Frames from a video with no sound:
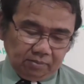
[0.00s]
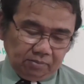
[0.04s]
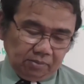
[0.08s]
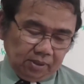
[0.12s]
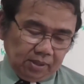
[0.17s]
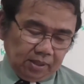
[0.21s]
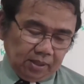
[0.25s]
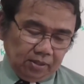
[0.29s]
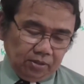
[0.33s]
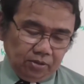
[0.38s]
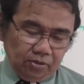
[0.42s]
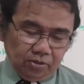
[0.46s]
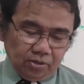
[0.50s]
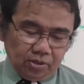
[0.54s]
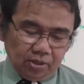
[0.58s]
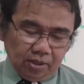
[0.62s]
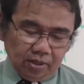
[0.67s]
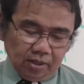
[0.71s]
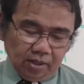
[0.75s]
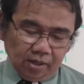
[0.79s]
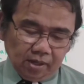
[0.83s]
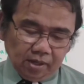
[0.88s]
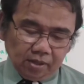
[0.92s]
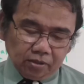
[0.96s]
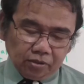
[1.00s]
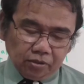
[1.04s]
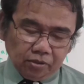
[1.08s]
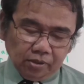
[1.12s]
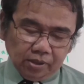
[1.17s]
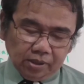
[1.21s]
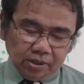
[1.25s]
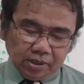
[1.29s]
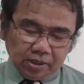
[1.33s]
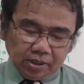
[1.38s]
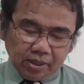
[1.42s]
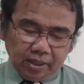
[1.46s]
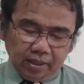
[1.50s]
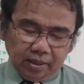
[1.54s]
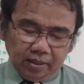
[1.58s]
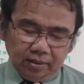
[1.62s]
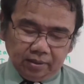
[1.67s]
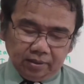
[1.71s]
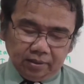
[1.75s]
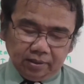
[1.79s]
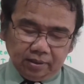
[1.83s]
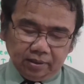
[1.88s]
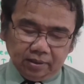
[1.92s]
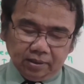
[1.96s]
We can use an electronic
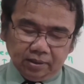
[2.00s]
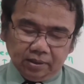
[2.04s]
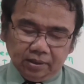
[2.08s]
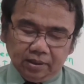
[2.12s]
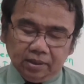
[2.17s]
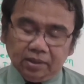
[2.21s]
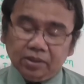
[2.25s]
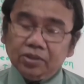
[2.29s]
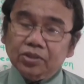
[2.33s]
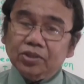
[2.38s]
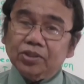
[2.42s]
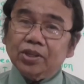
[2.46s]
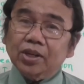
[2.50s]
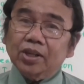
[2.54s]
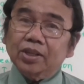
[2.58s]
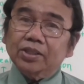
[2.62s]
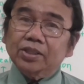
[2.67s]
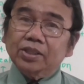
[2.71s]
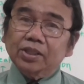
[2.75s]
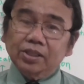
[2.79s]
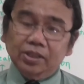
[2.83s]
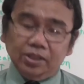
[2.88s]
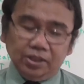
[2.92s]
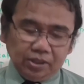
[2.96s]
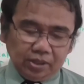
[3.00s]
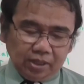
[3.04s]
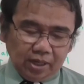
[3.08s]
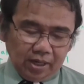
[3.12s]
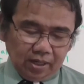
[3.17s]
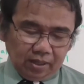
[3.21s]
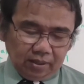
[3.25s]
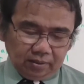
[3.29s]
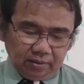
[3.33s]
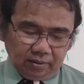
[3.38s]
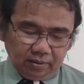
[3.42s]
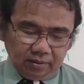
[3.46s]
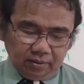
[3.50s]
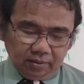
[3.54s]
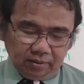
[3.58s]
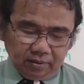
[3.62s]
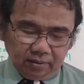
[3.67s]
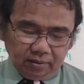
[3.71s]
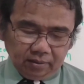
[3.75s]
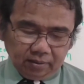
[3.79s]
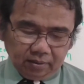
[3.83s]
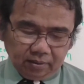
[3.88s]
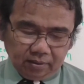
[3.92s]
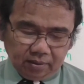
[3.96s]
scales, charging scale
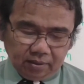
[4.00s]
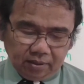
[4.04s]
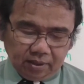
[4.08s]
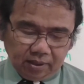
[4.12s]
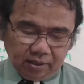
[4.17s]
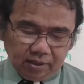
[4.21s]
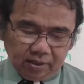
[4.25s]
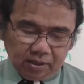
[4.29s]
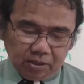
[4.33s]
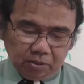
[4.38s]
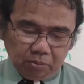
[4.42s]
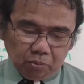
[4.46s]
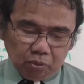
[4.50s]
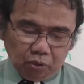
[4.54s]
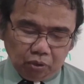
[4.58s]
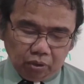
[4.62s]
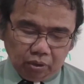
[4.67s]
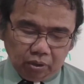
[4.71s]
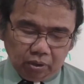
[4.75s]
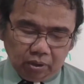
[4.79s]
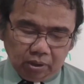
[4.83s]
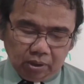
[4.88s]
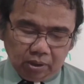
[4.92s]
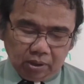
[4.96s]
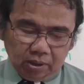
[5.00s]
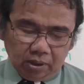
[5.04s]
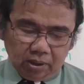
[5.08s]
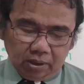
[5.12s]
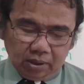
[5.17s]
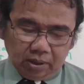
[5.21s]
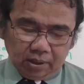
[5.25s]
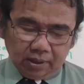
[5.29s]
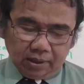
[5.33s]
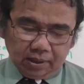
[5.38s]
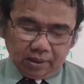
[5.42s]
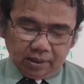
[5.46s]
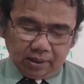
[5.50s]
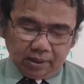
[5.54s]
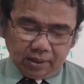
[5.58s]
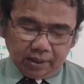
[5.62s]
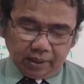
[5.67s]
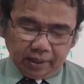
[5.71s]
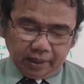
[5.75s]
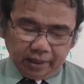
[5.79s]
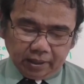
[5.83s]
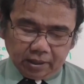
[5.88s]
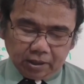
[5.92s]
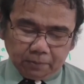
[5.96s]
that is more
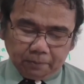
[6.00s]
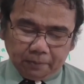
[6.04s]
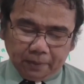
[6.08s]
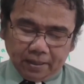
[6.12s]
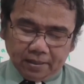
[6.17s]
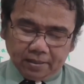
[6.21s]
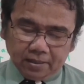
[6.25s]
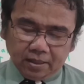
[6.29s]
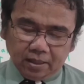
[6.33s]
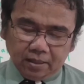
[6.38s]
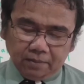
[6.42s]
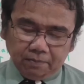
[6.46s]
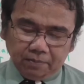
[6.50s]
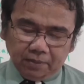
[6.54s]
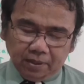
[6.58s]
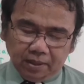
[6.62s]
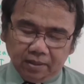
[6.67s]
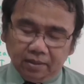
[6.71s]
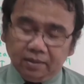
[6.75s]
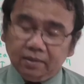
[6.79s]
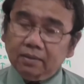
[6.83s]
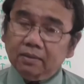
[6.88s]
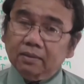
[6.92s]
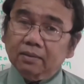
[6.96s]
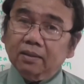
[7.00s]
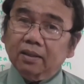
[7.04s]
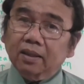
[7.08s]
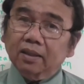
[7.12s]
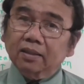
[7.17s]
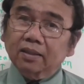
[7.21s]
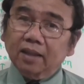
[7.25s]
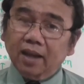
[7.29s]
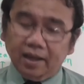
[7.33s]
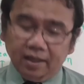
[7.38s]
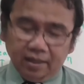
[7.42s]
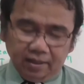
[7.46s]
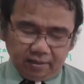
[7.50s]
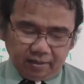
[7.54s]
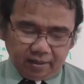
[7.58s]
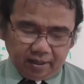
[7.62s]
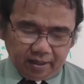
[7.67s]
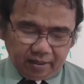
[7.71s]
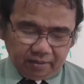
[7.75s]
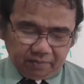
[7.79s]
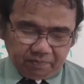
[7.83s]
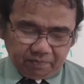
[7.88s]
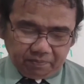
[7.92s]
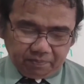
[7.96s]
expensive than the dial
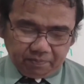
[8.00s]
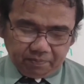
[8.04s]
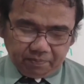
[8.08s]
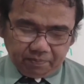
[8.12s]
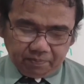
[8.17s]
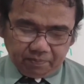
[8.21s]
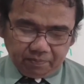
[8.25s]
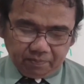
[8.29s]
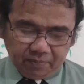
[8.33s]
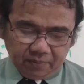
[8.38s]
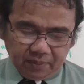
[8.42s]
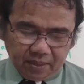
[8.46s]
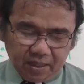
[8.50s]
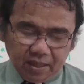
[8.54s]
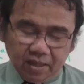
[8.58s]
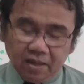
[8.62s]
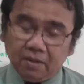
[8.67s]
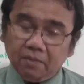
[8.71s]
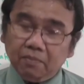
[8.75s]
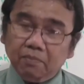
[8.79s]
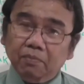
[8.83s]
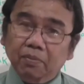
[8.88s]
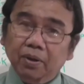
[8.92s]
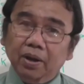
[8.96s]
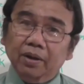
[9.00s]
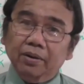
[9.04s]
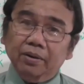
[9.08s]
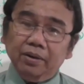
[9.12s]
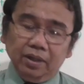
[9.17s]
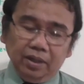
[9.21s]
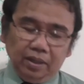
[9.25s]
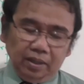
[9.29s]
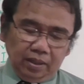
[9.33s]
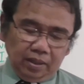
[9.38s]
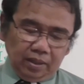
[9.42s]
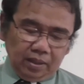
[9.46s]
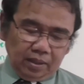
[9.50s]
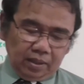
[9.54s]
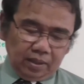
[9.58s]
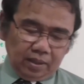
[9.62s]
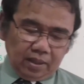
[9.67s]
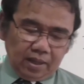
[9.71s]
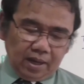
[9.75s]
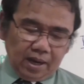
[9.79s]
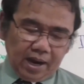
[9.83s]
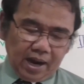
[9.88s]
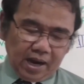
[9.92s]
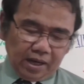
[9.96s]
type. Very
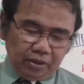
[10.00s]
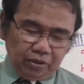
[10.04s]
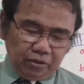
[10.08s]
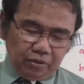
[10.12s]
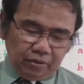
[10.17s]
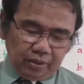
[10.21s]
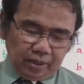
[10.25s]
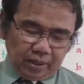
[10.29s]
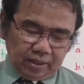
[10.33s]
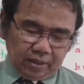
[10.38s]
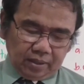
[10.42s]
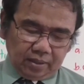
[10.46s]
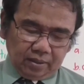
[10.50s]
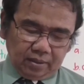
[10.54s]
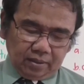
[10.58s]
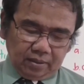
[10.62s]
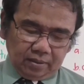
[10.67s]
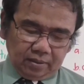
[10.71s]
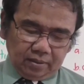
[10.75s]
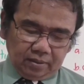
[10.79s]
accurate.